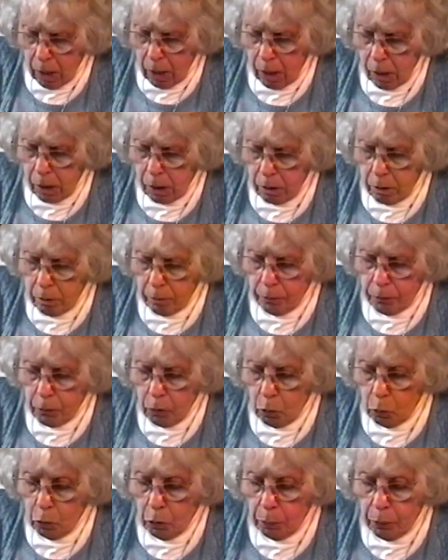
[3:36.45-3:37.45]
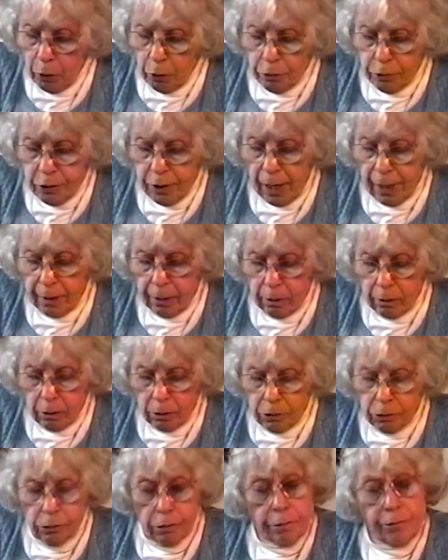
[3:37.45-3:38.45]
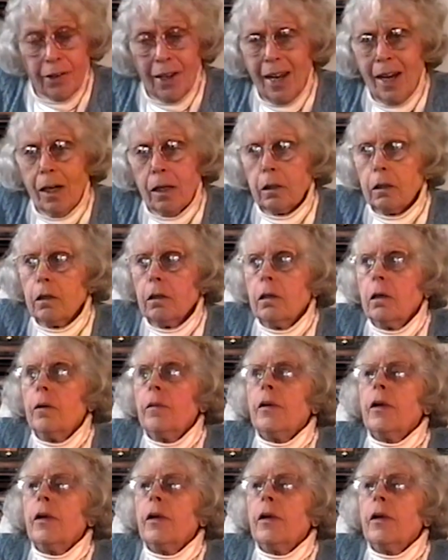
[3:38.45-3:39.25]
were both taken under a veil.